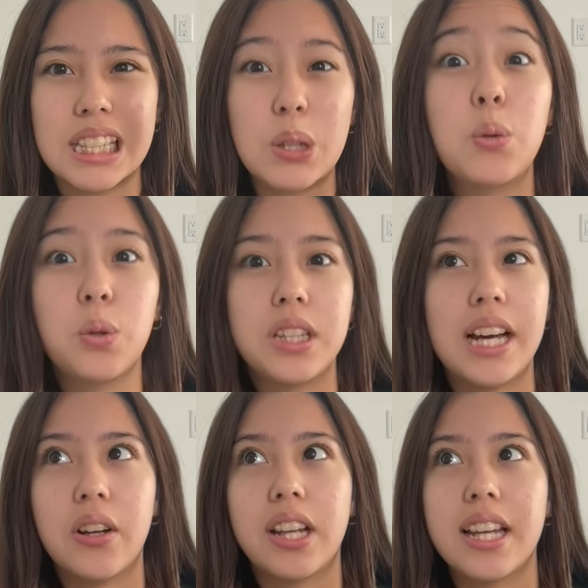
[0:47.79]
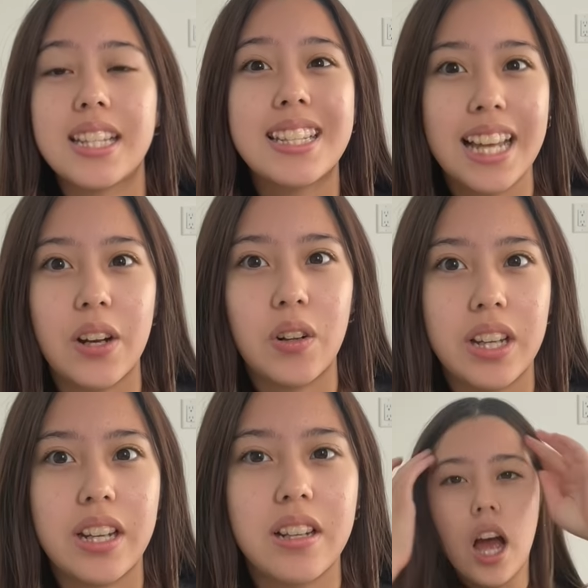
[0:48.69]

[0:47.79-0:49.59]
cool down, like settle in.